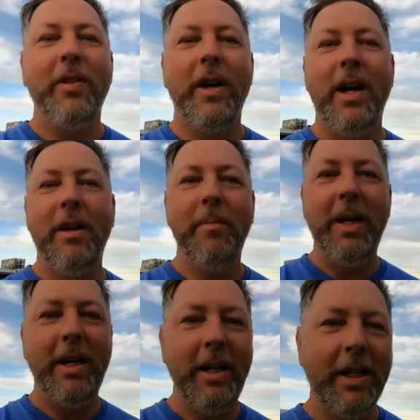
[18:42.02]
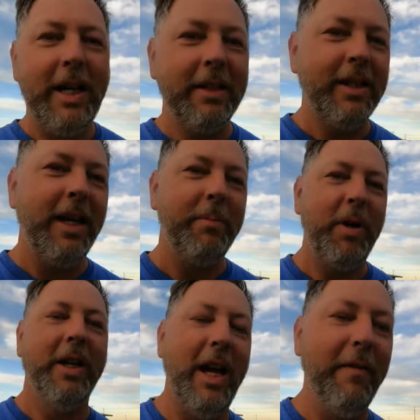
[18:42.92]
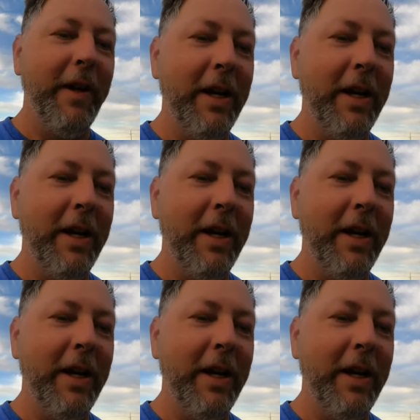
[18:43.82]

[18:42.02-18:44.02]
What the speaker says: I thought, man, that guy's kind of probably got it